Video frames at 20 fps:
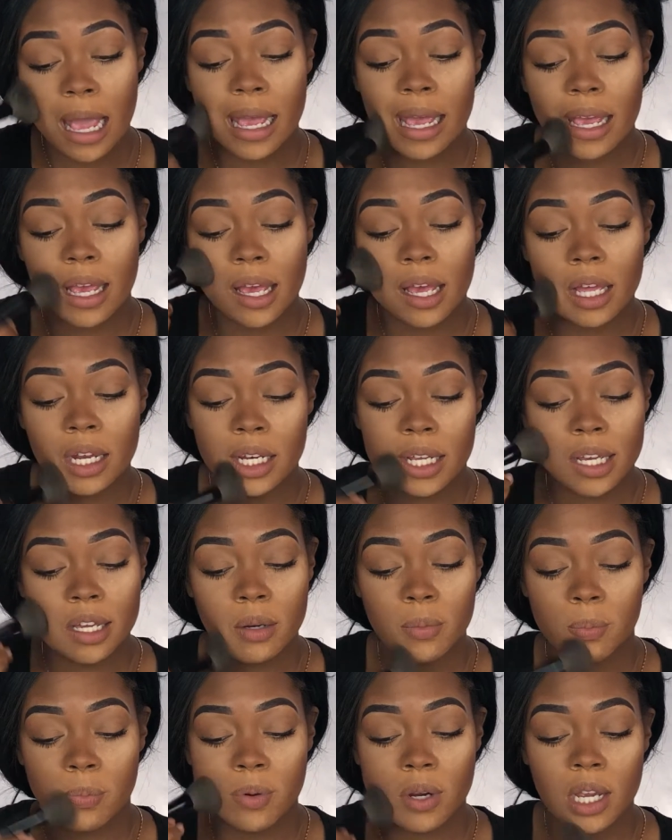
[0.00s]
and
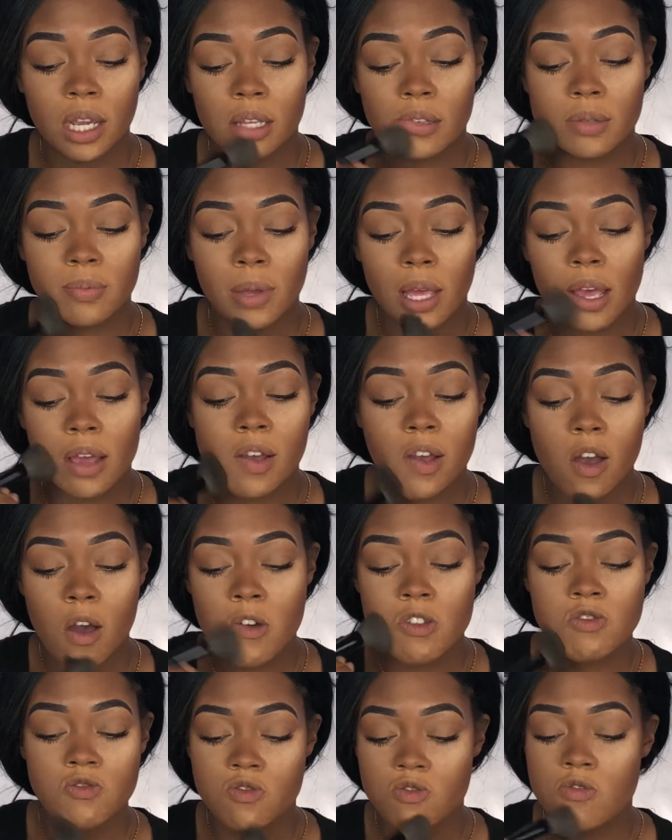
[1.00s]
it brings back
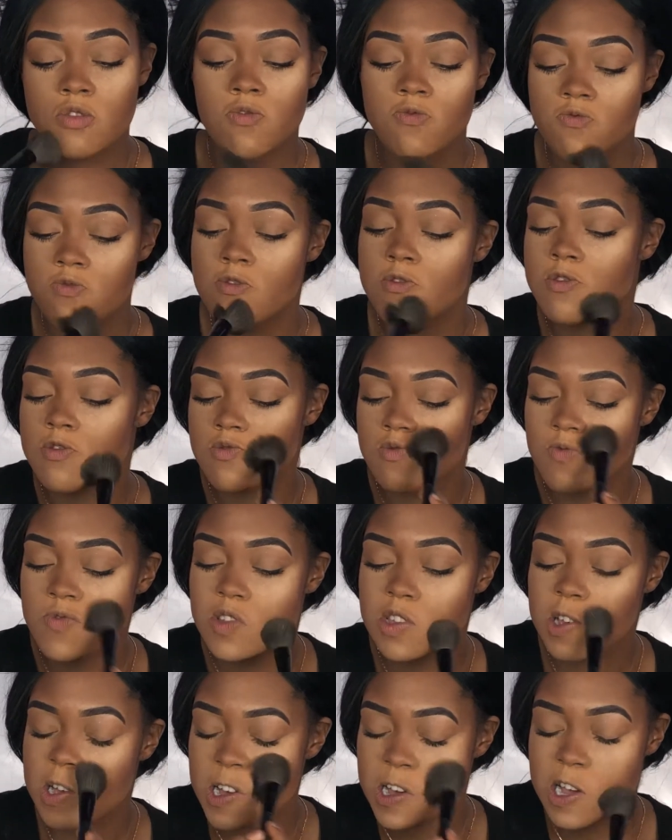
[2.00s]
color to the face,
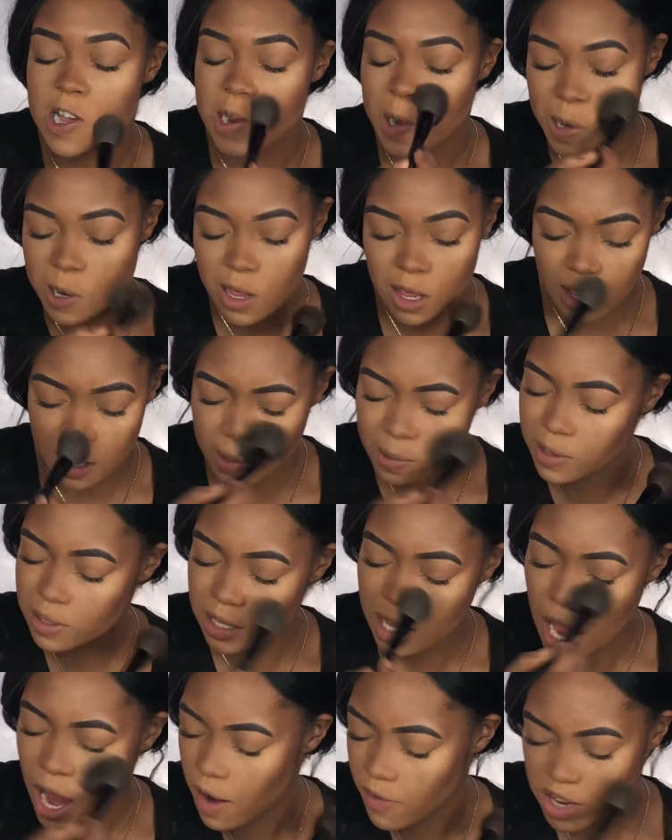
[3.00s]
which I need because
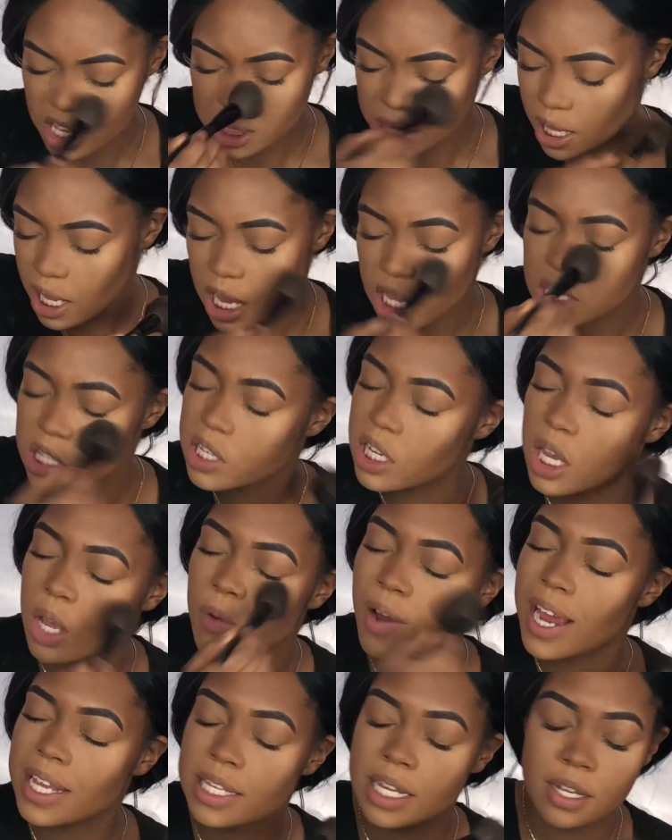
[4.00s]
everything is looking
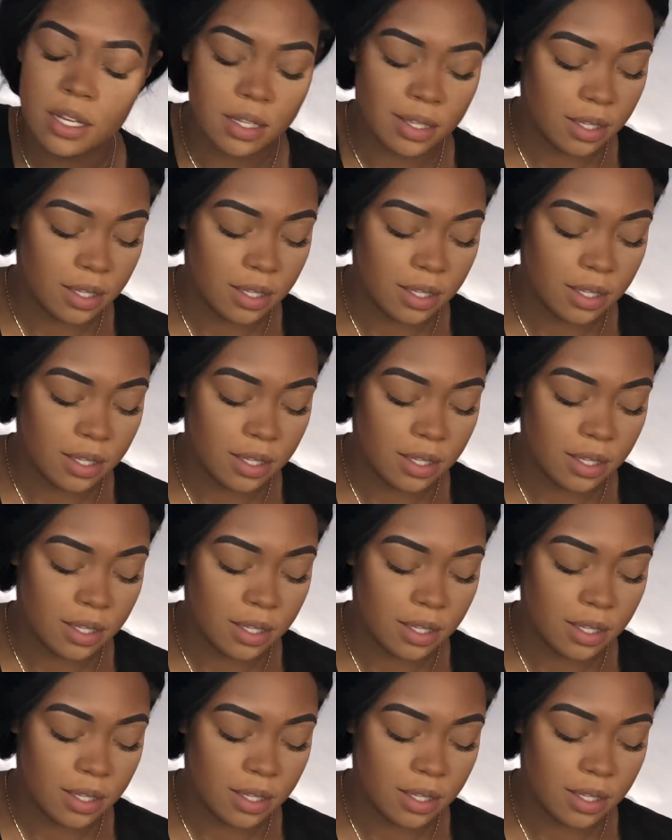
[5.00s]
crazy.